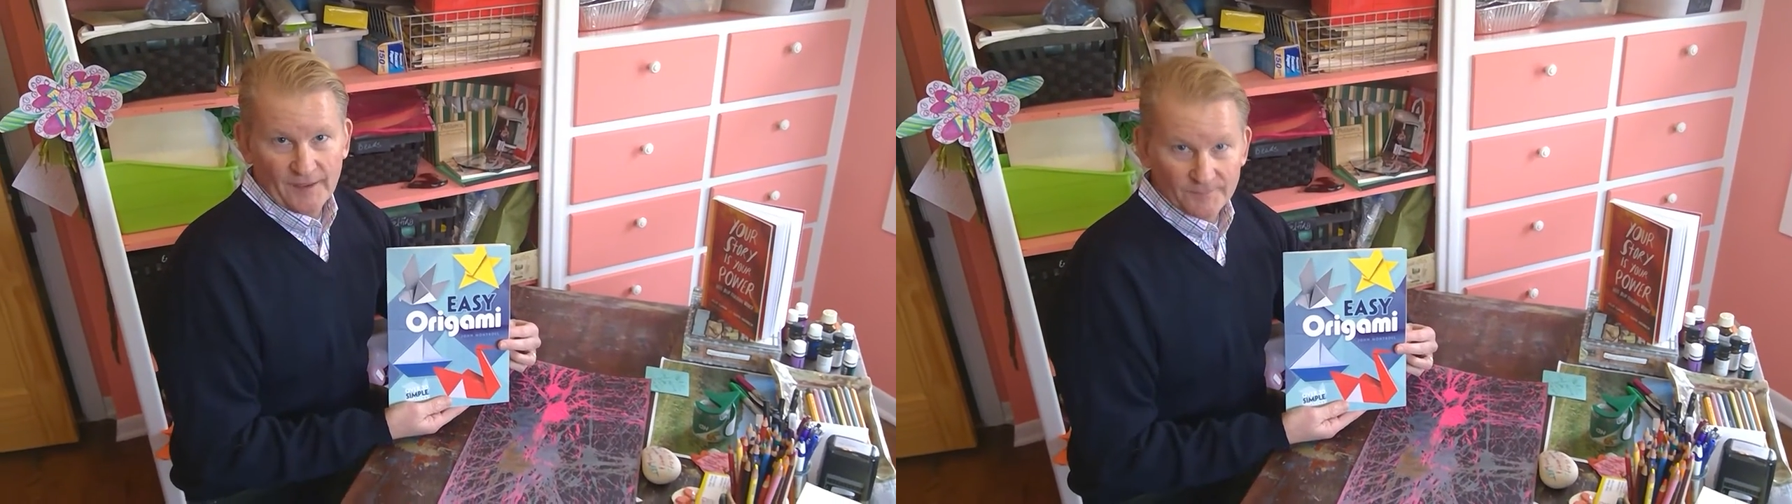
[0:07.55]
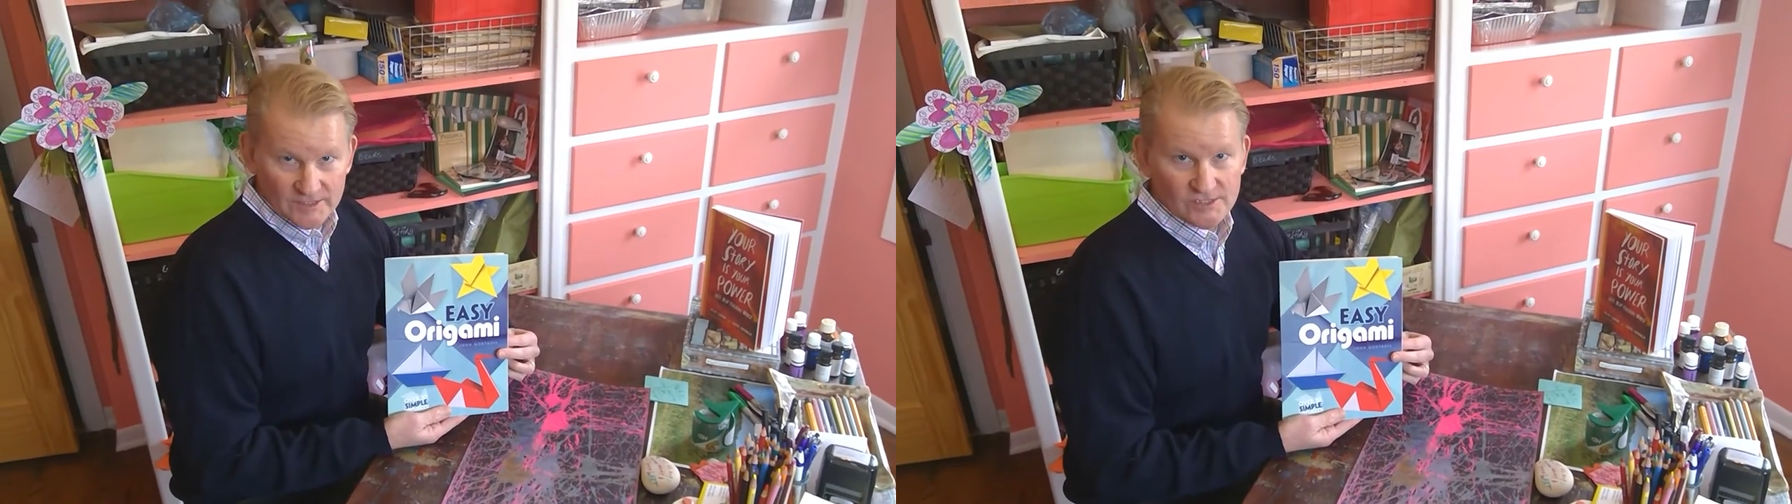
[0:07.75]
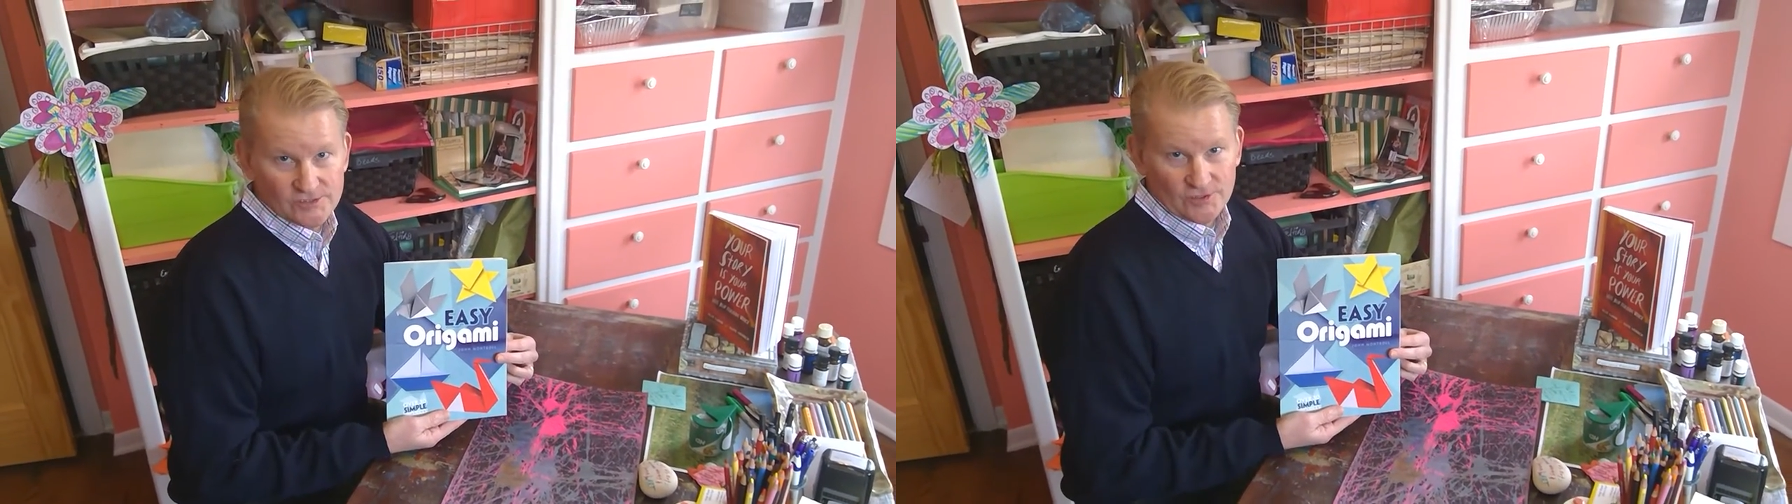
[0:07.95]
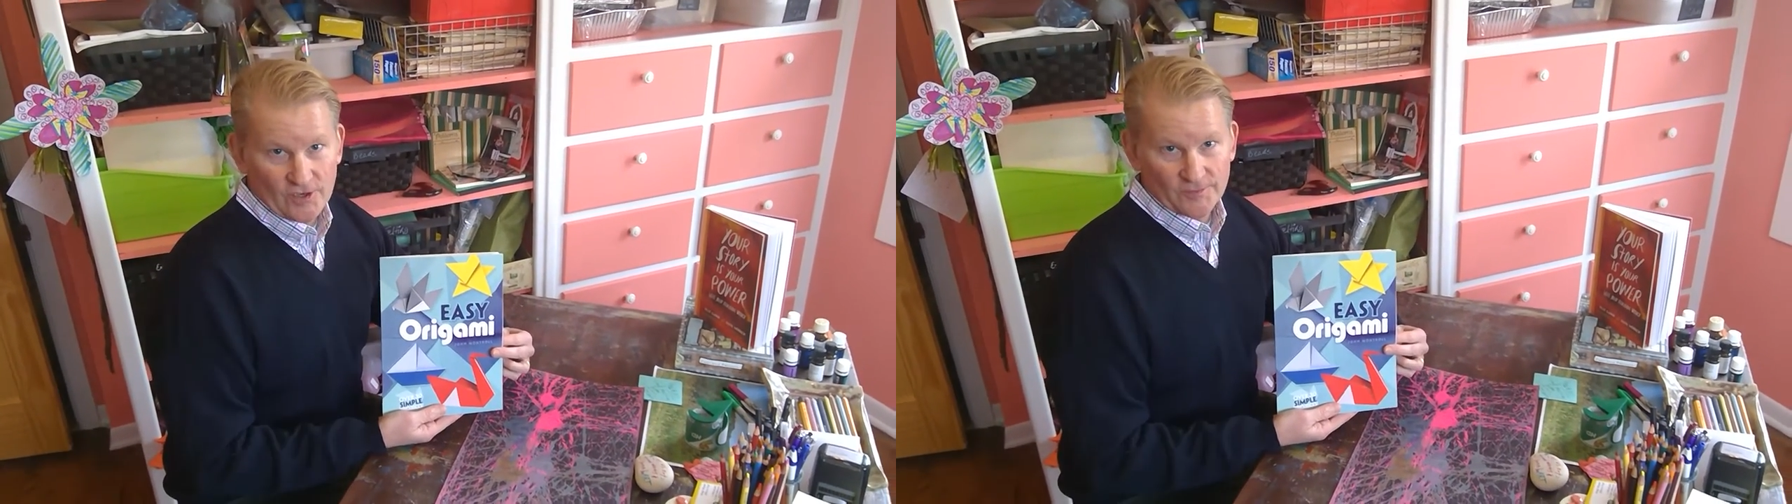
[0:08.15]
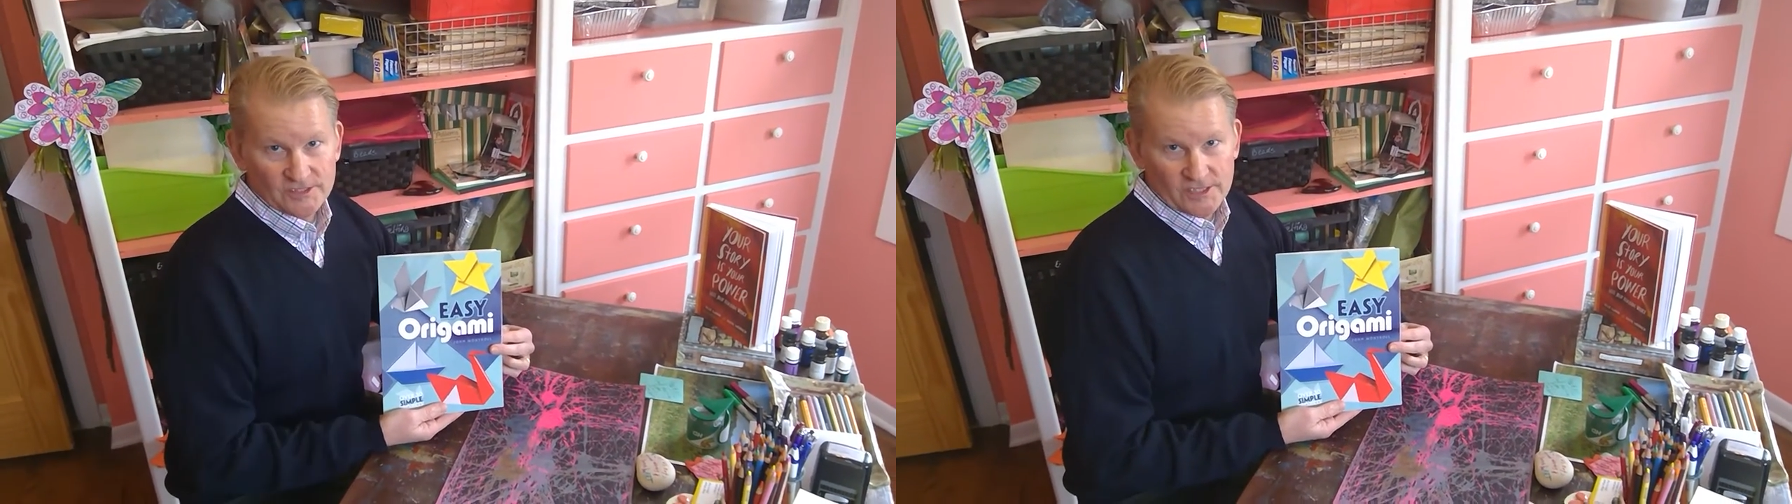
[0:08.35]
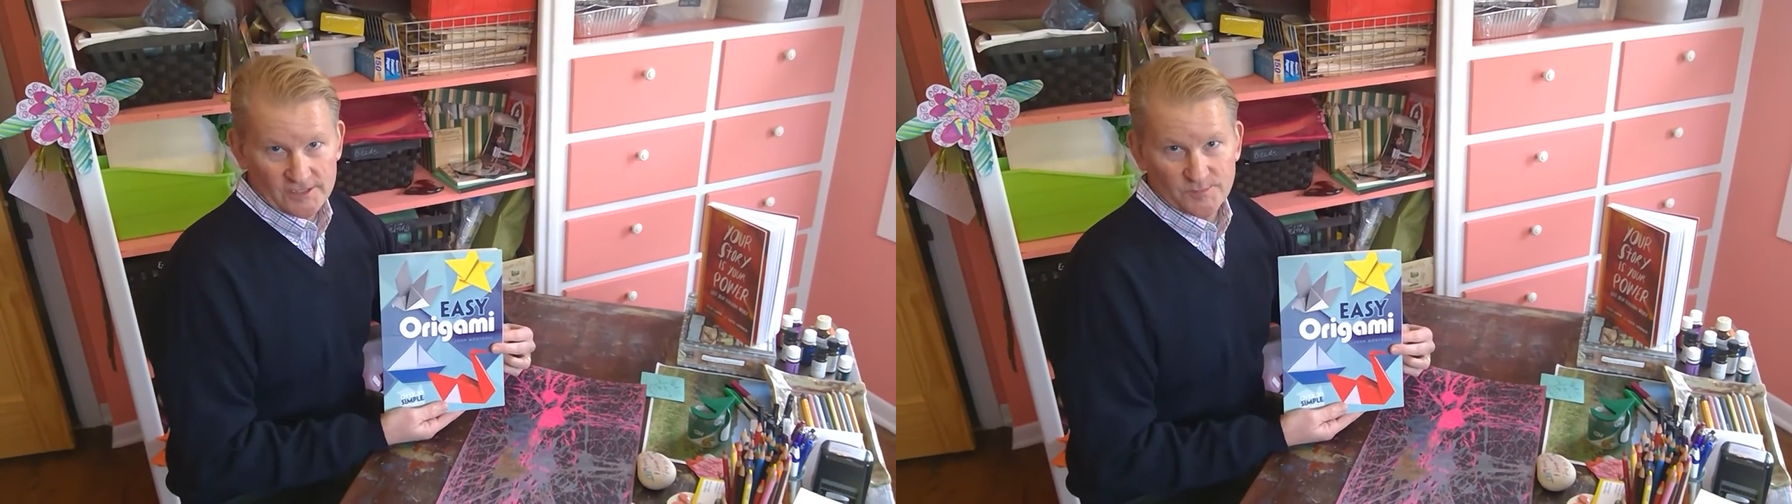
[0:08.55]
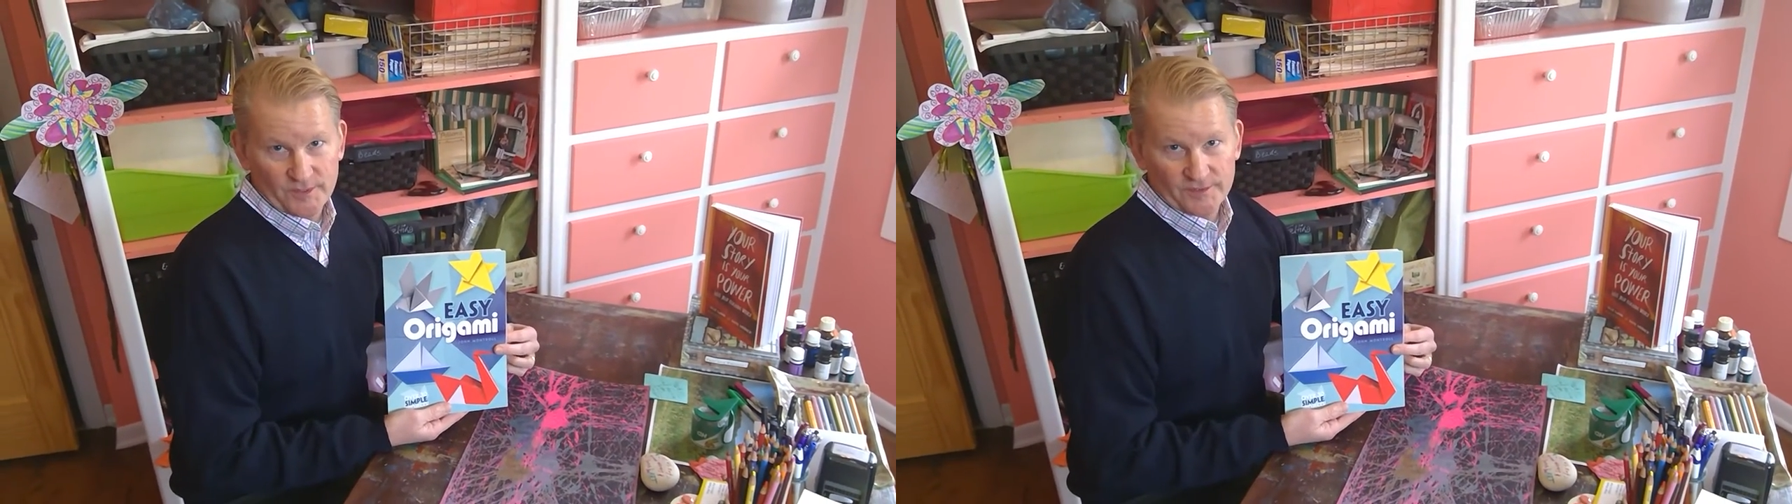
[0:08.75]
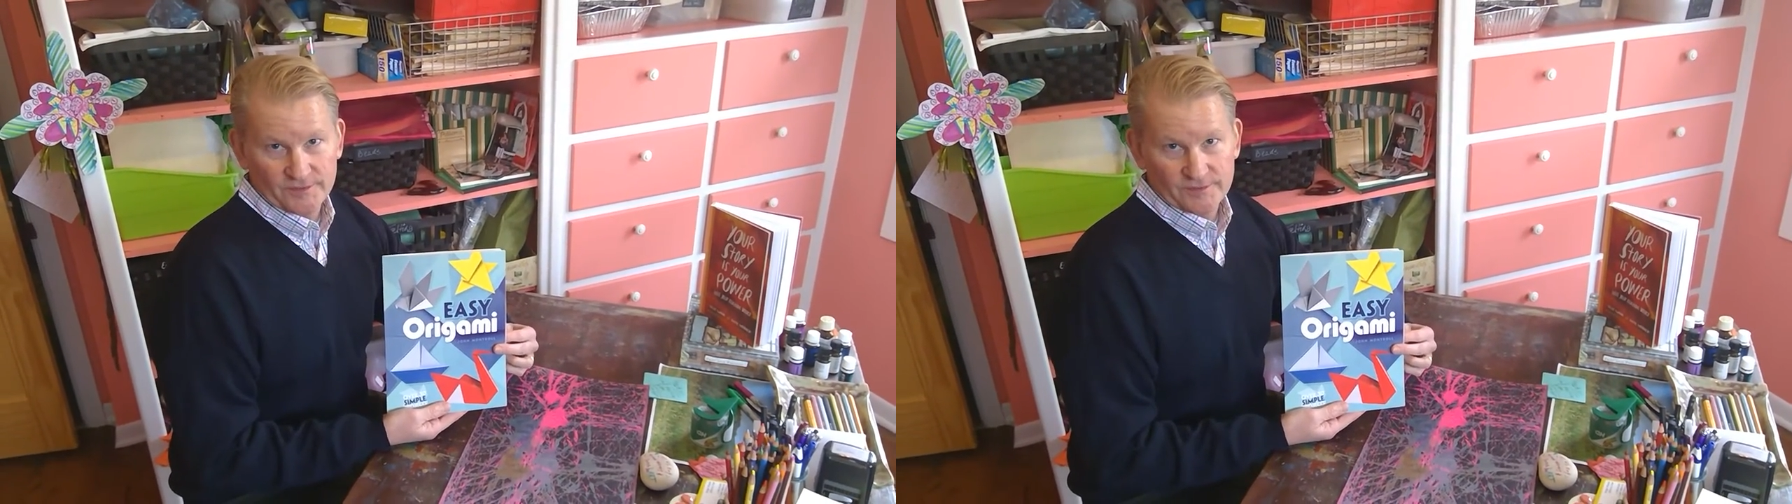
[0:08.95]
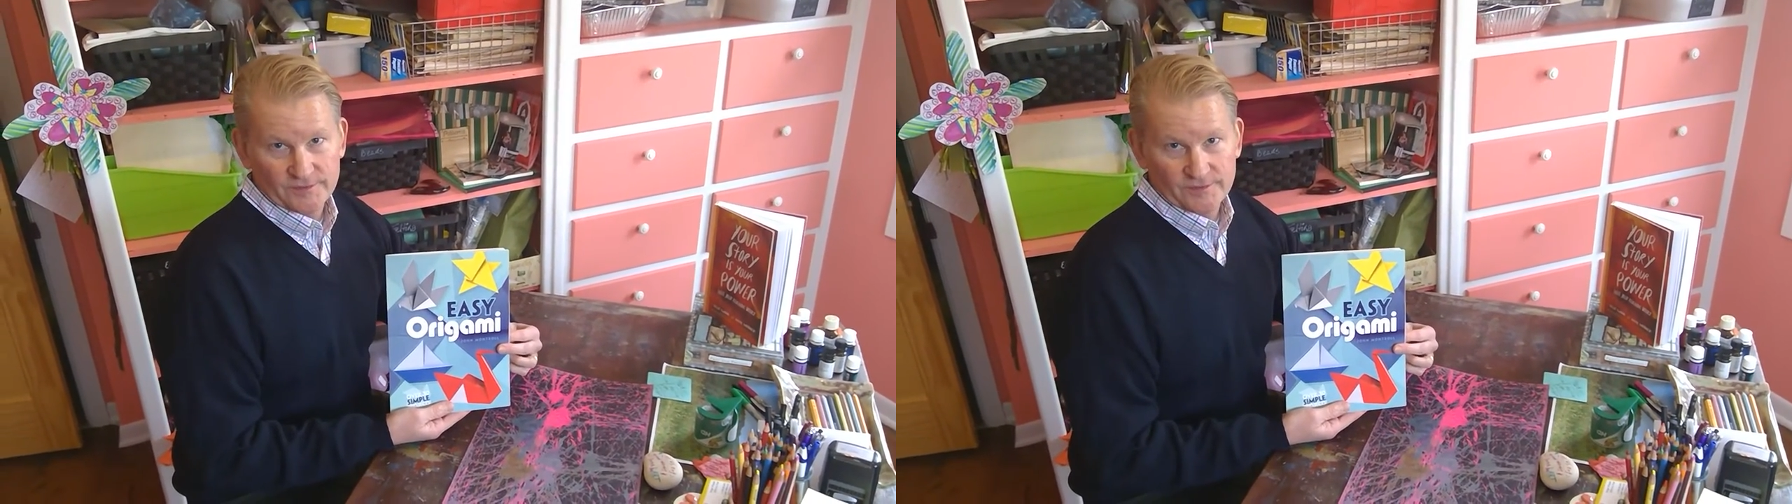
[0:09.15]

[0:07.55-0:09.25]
I'm Mrs. Dallman's husband.